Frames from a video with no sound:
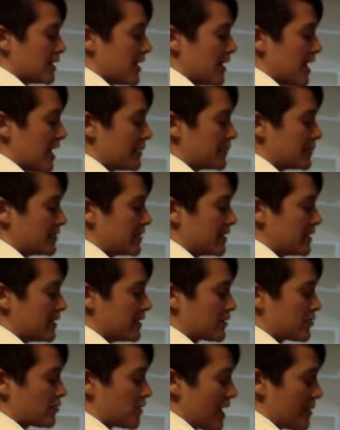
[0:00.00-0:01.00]
I'm then
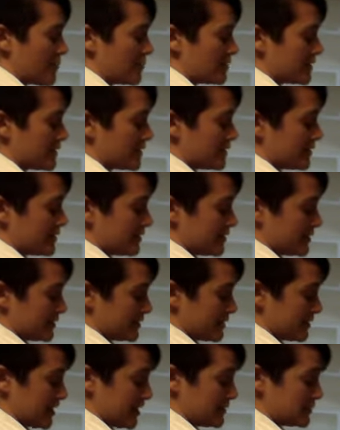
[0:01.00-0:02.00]
going to grab with
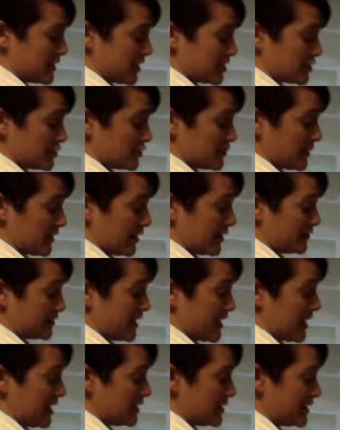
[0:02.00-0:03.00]
the left section with my left
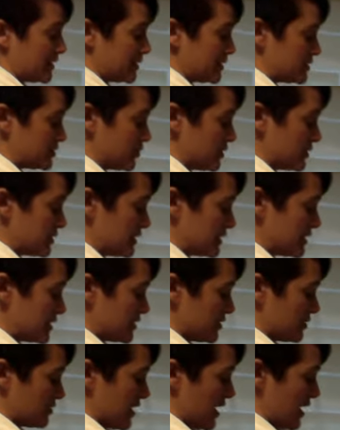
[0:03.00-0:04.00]
hand, and I'm going to twist it to
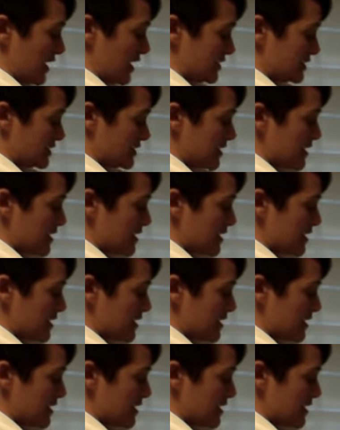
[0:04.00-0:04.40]
the right.